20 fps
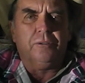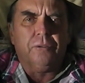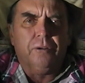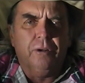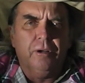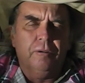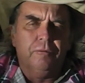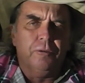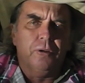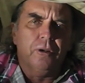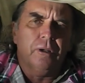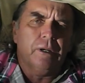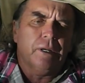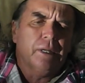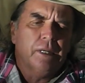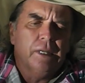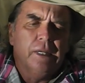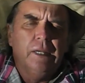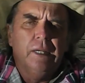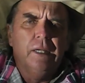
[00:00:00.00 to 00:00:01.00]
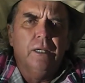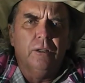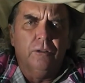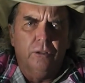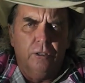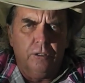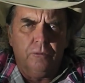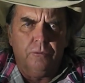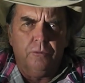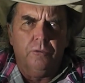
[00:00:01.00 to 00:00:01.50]
Scruff here.
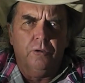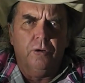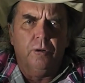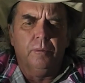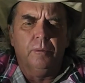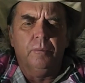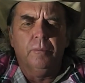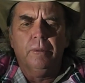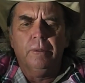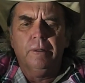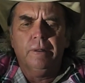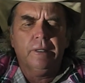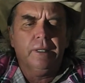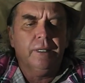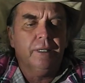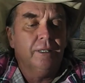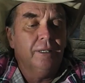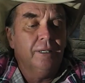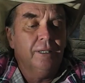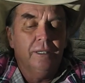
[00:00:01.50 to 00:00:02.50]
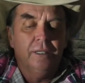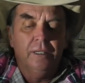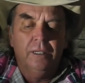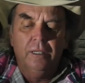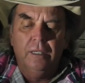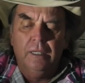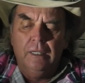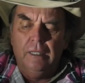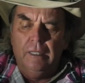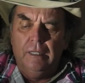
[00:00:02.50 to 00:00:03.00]
Thanks for dropping by.
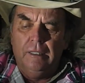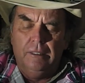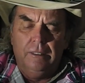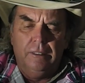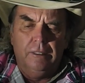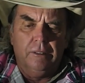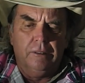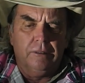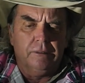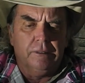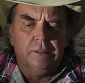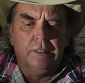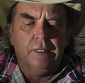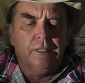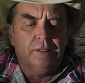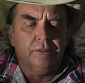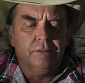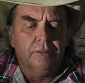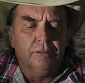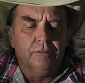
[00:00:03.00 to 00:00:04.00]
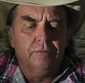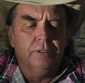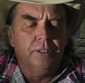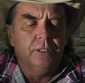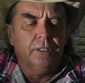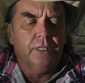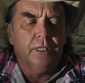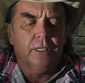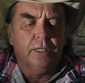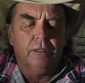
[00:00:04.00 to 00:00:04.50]
Now, today's little
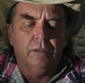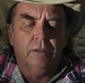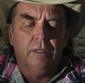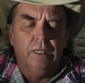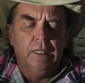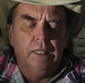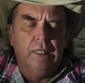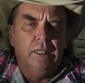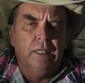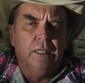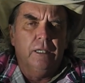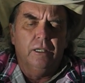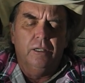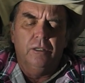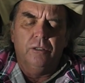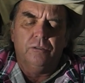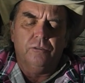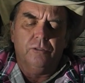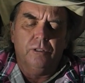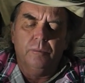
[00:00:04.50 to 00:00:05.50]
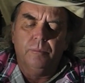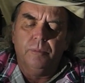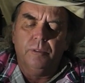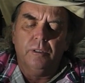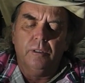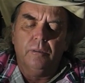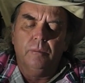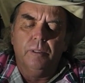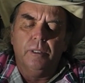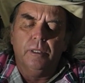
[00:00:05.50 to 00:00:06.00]
video is
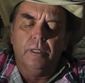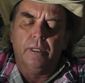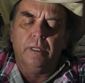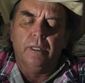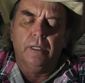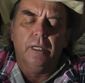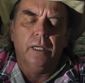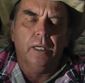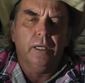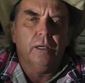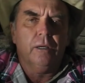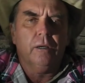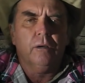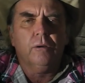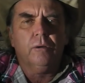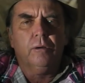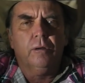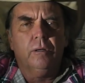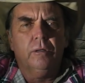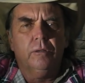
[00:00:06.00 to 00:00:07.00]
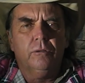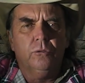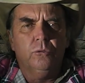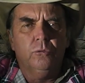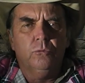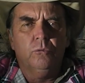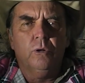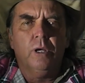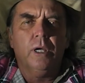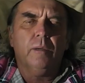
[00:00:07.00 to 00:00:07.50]
simply about how
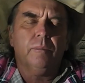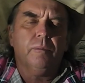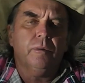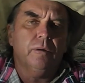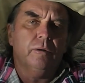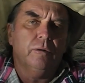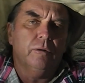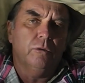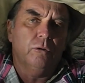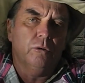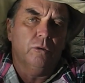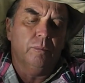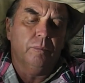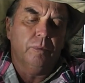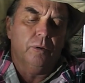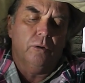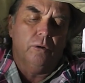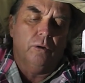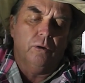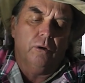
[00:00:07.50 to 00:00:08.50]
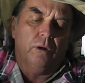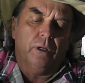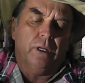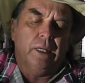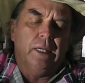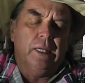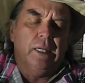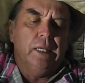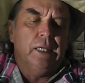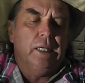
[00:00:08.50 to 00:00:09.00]
to wrap or
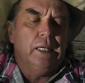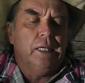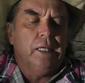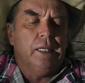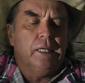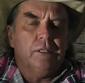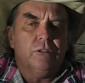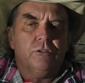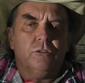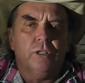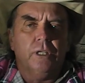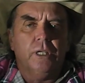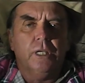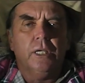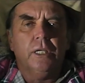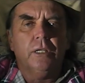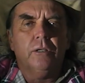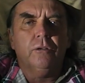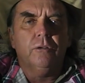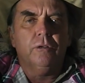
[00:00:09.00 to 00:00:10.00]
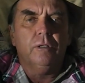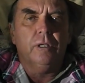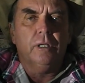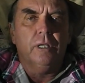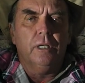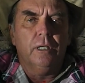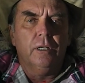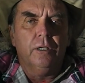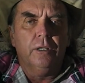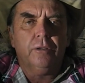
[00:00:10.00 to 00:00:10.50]
apply standard
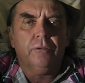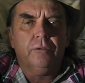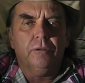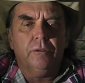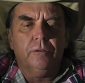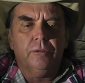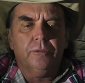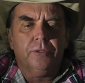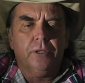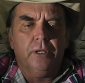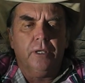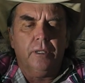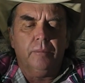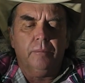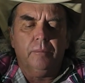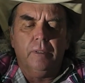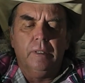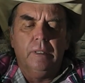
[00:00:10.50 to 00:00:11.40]
electrical tape.